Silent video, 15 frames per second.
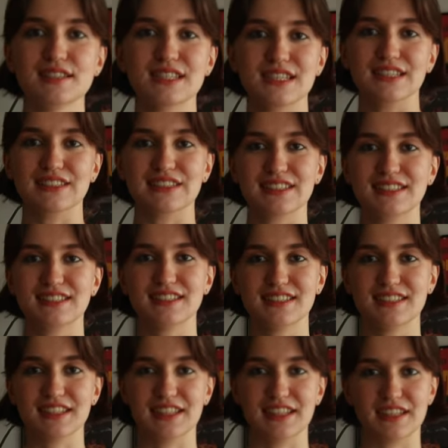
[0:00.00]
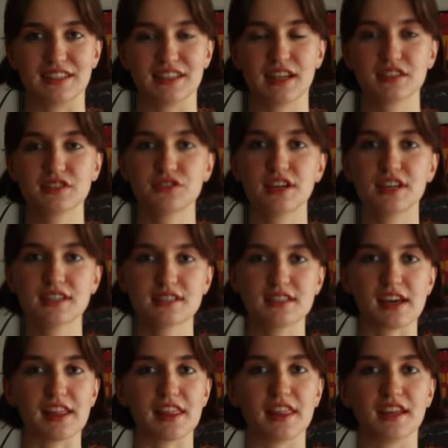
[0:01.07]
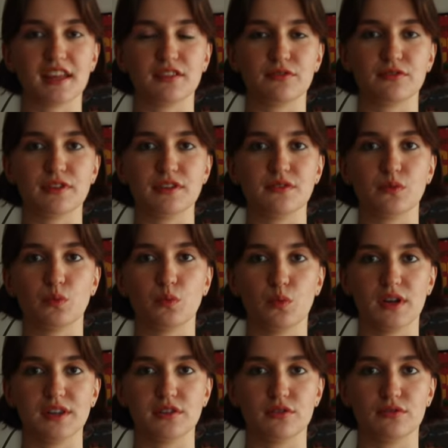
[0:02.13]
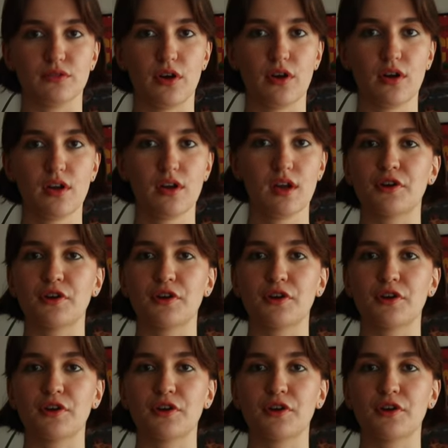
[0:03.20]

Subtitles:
So this is the Ghita dress. I think it fits wonderful.